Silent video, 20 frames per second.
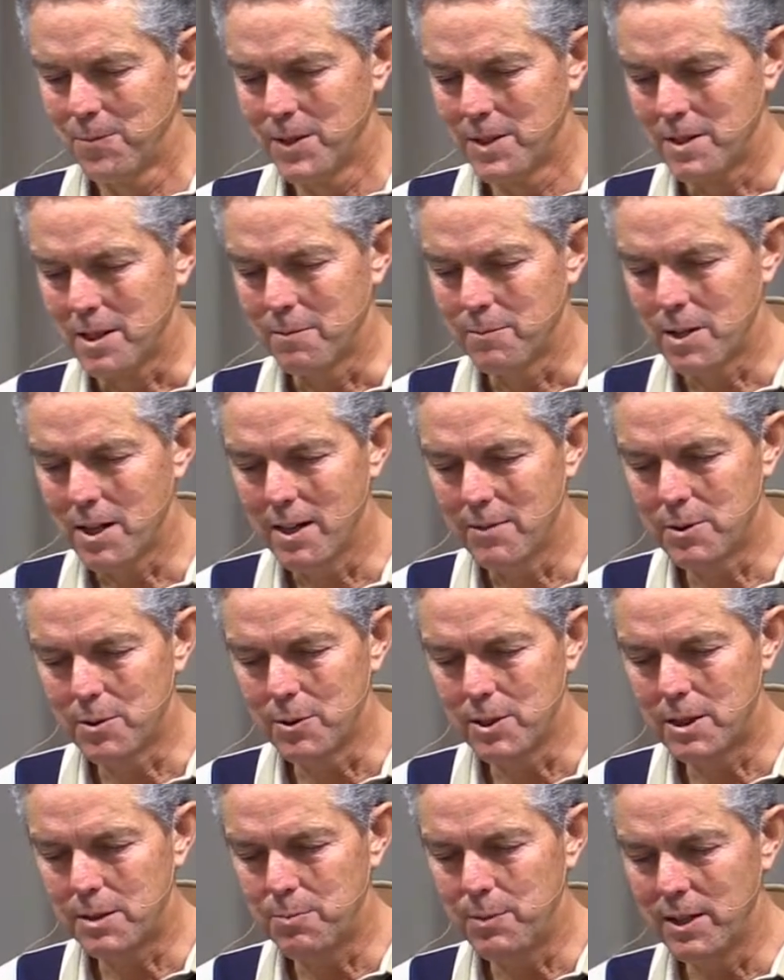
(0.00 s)
Sometimes
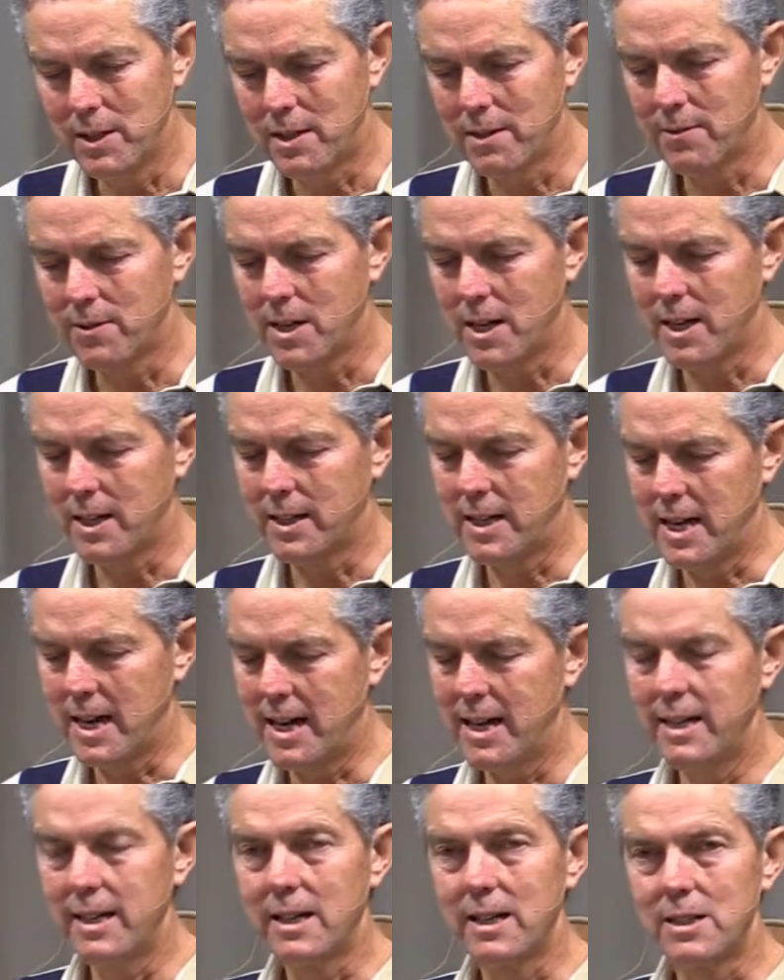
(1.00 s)
we speak of God
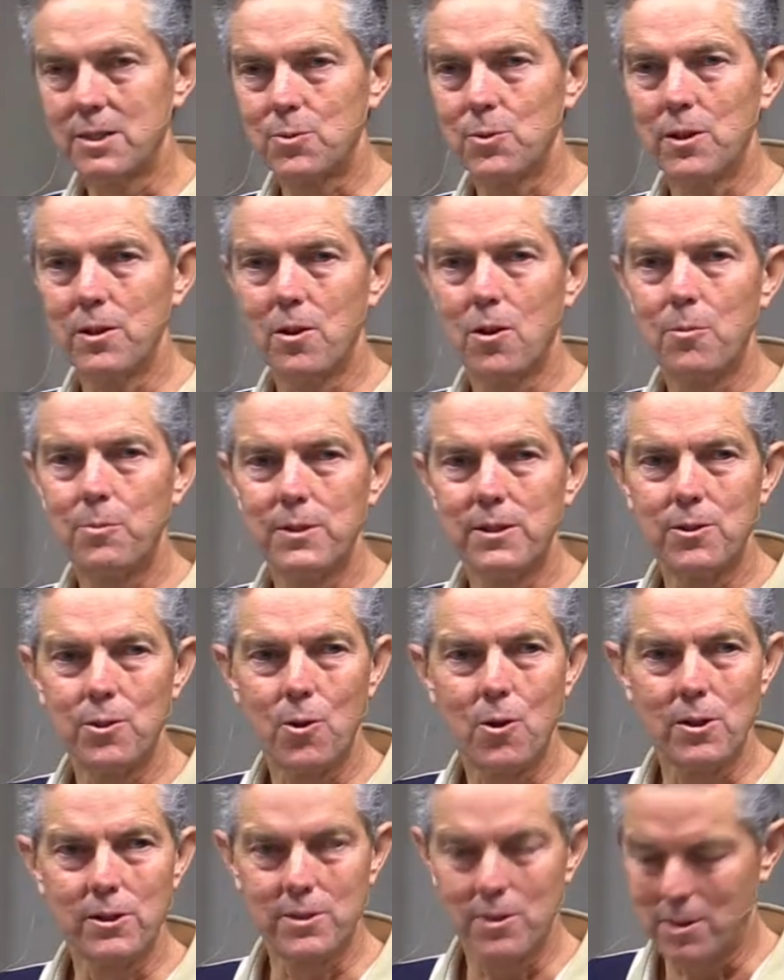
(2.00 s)
guiding us with open
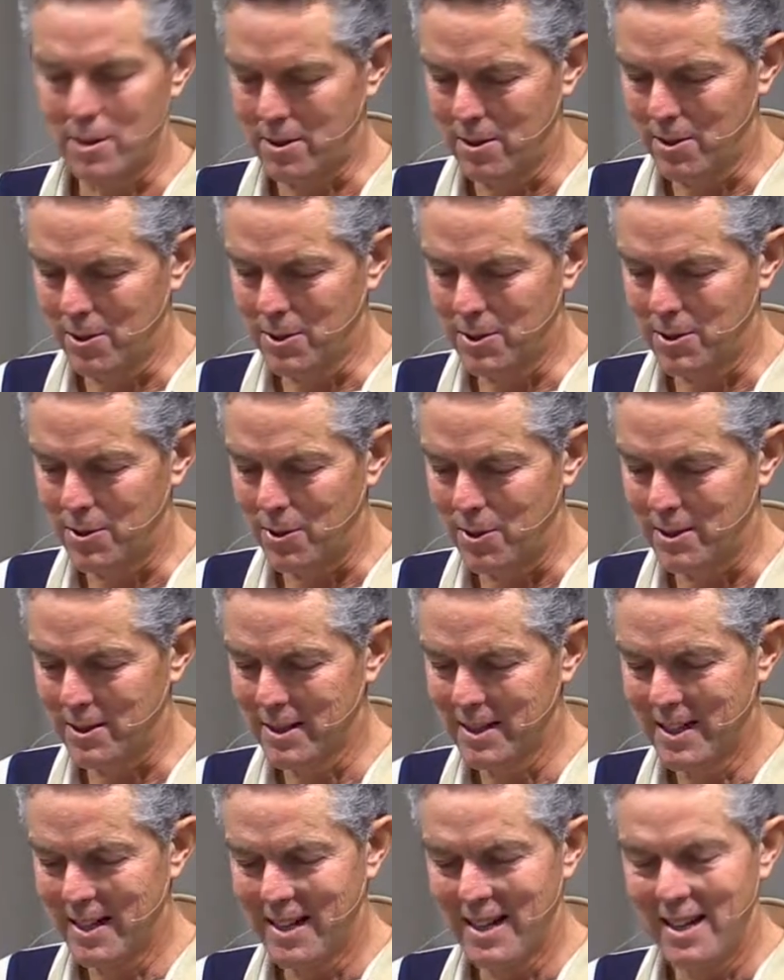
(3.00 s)
doors or closed doors.
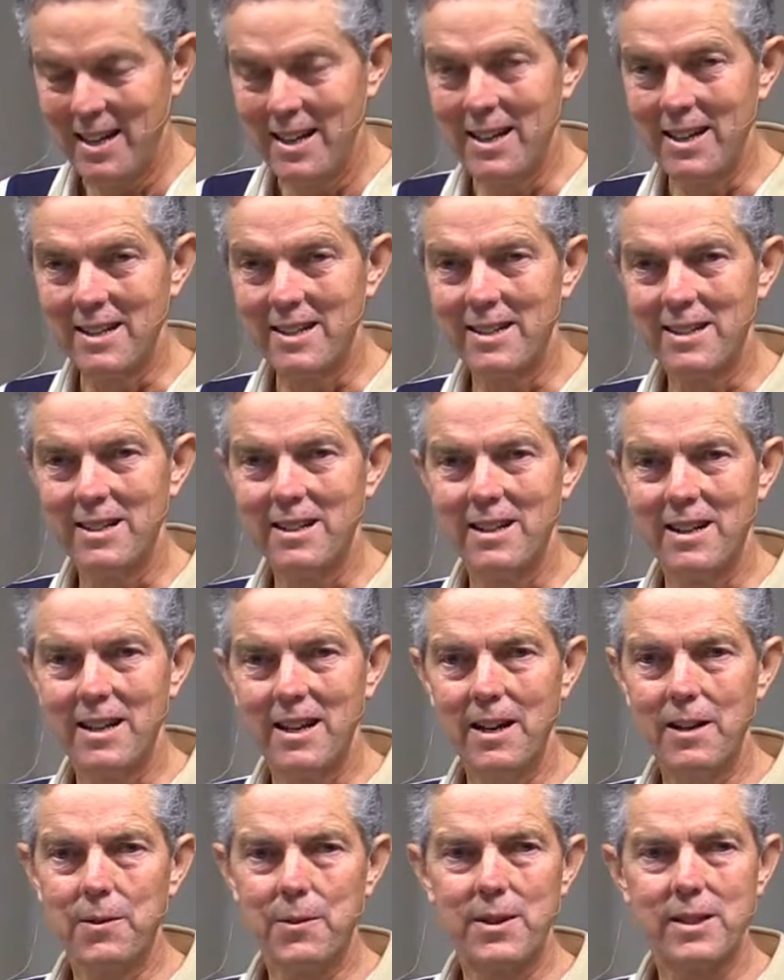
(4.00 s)
In
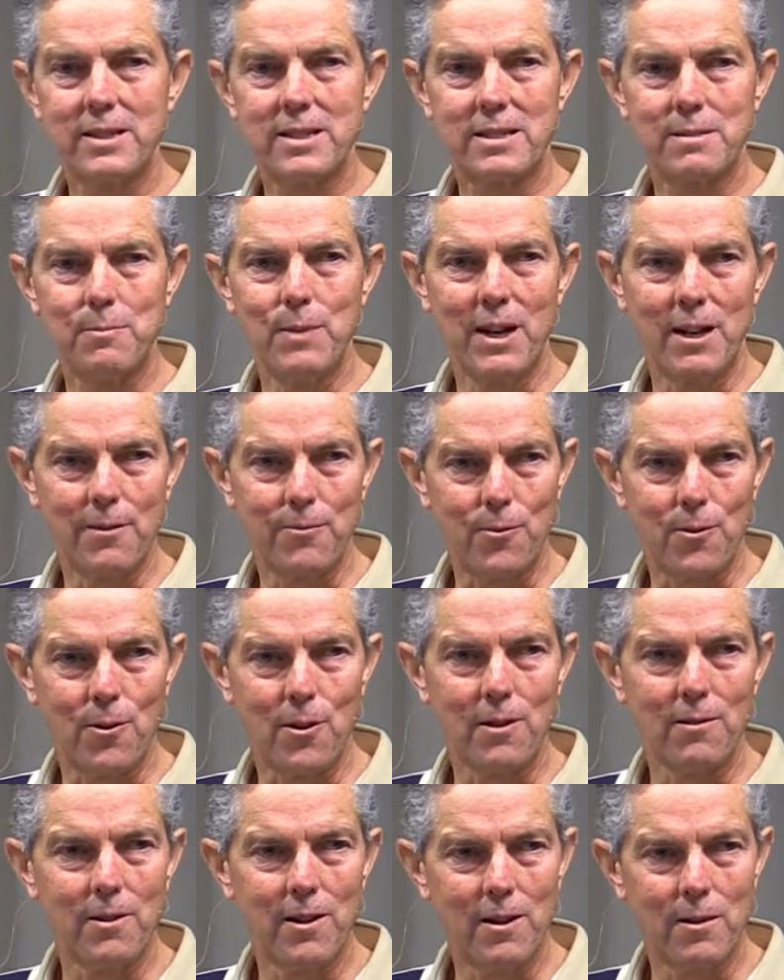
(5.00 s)
this
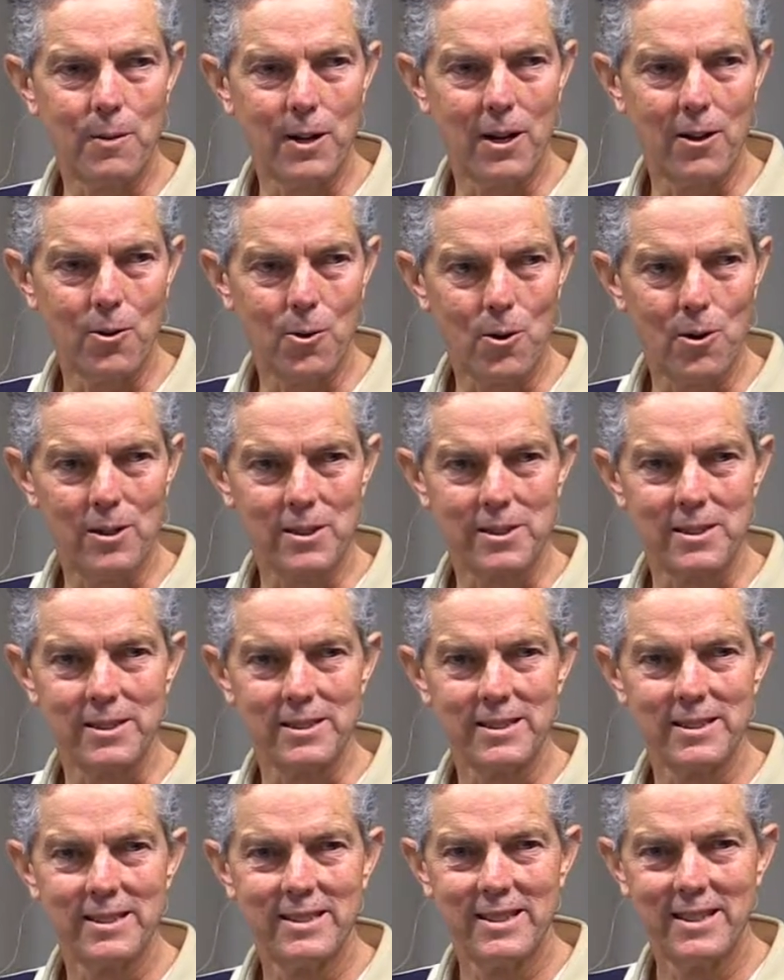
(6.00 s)
metaphor about
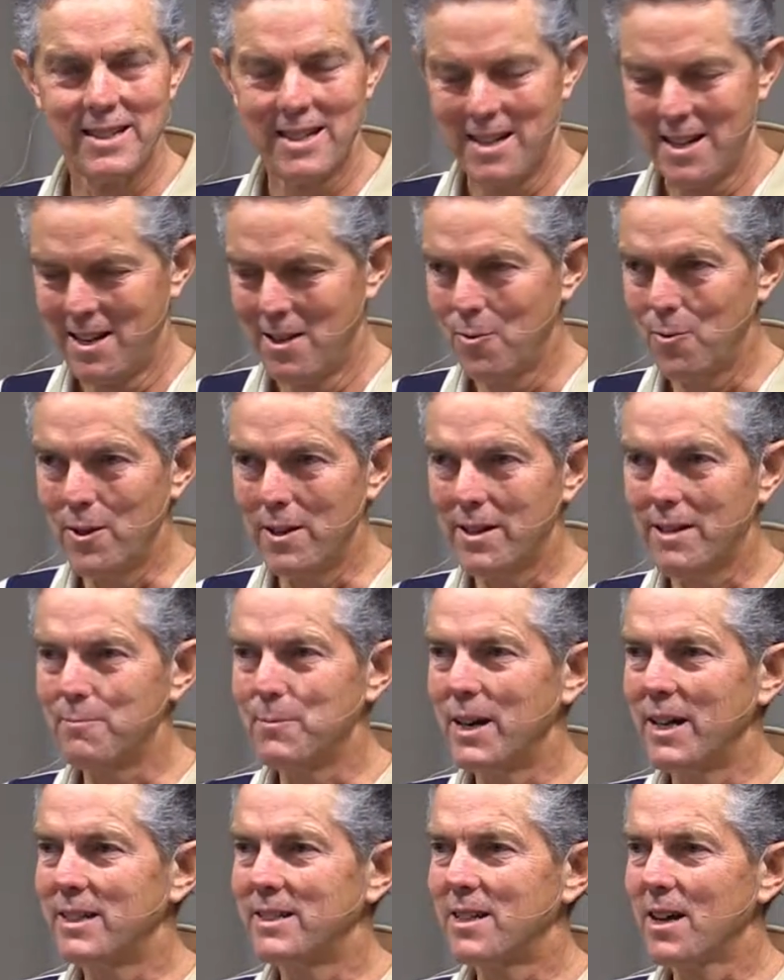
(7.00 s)
horses, we
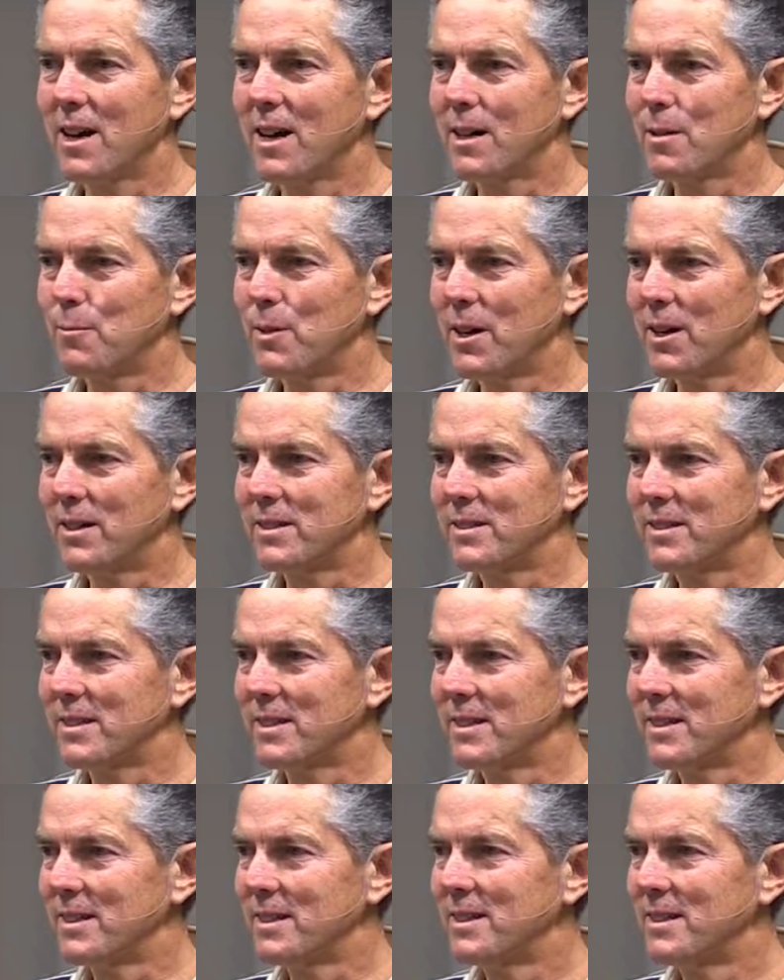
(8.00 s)
might talk about
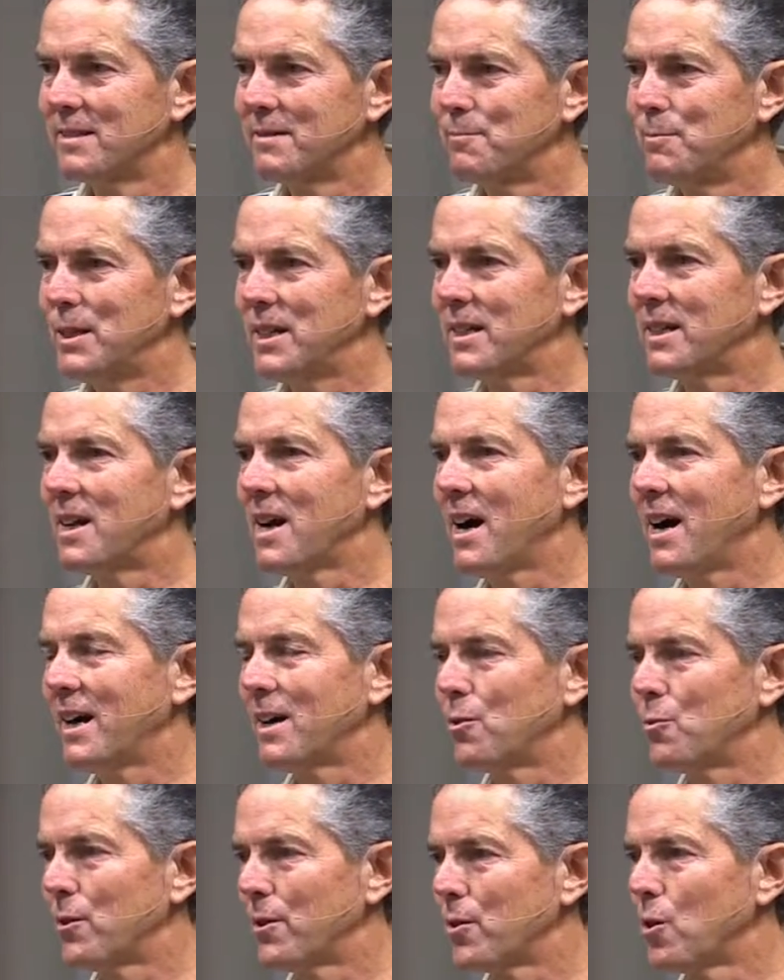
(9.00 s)
being
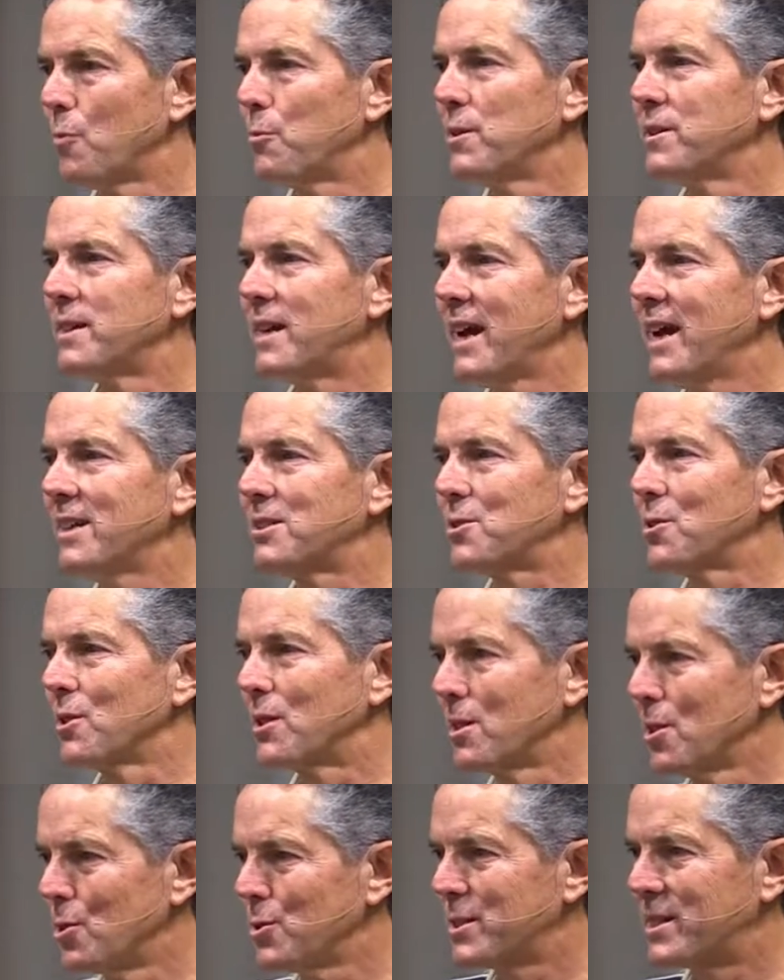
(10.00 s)
guided with open gates or
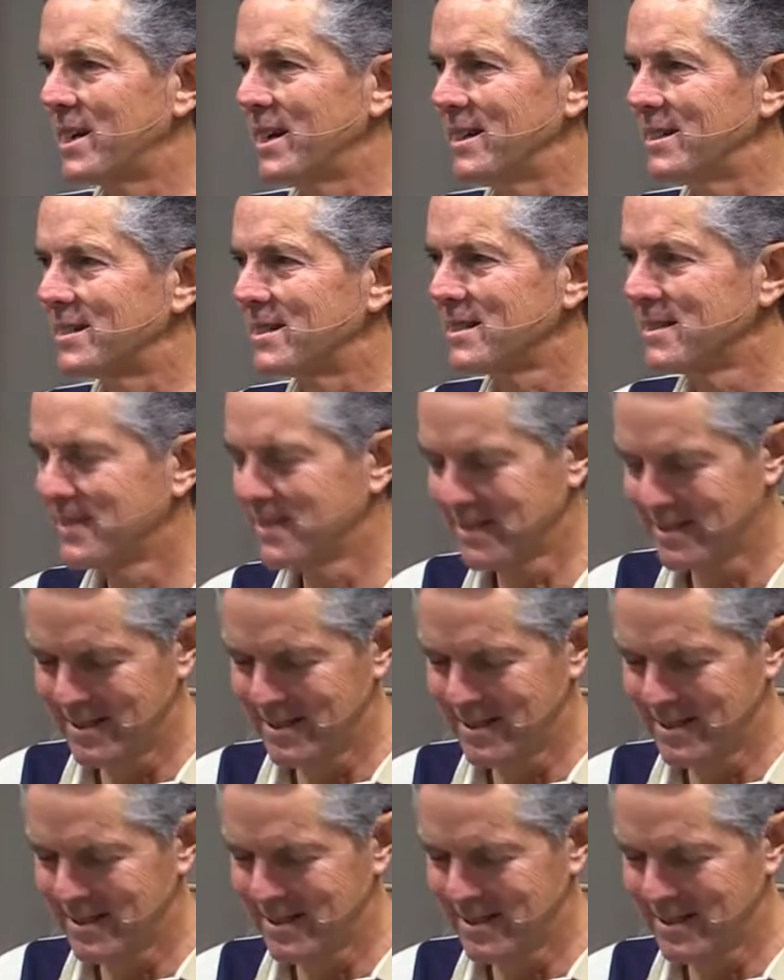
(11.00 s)
closed gates.